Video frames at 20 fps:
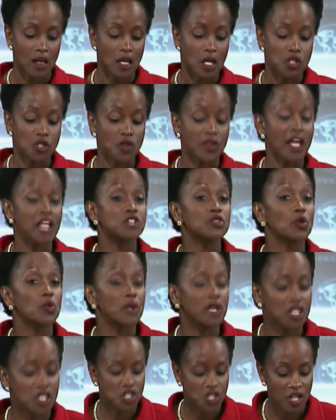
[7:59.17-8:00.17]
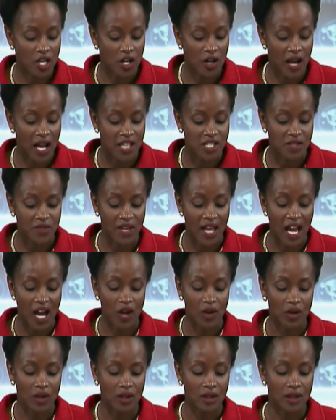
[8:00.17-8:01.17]
So that's what we share as of
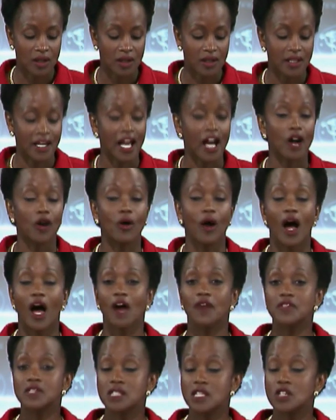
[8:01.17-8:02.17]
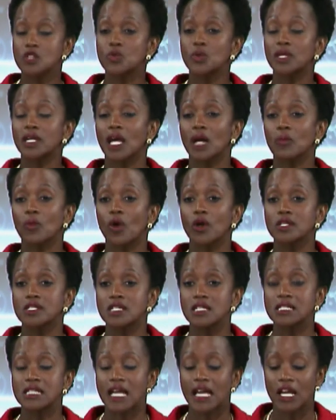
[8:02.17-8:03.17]
now. Now, obviously, as we get more
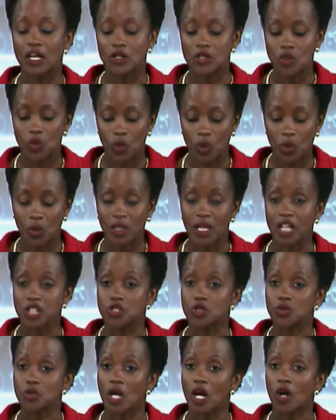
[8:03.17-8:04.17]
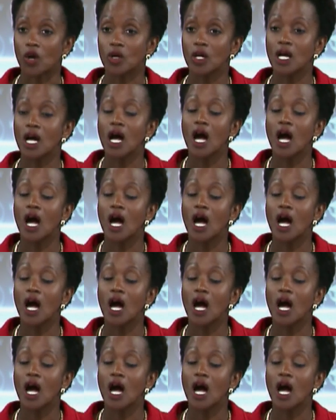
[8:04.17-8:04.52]
details, we will let you know.